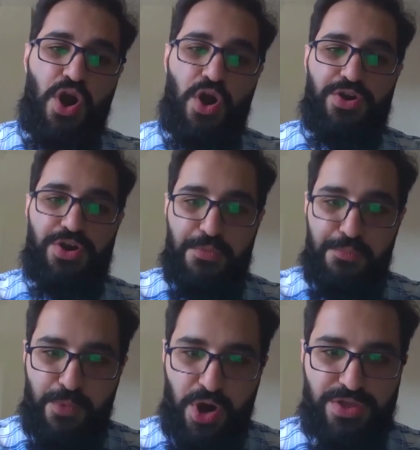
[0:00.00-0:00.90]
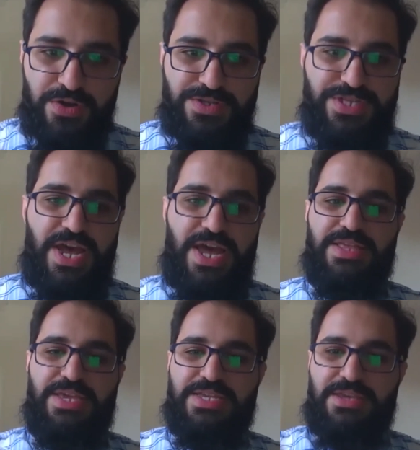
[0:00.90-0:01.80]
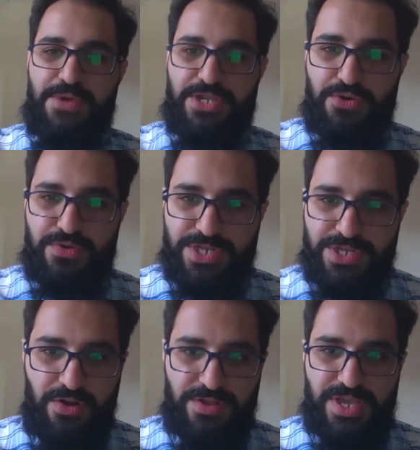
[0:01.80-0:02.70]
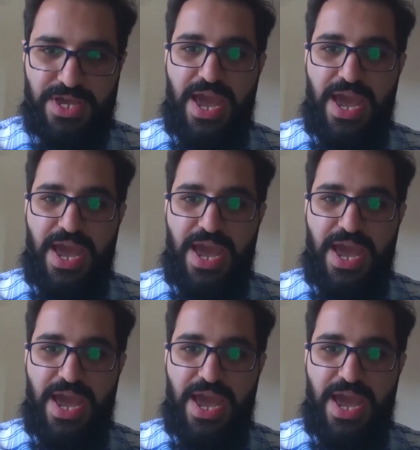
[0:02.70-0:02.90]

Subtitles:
our models and get a better result.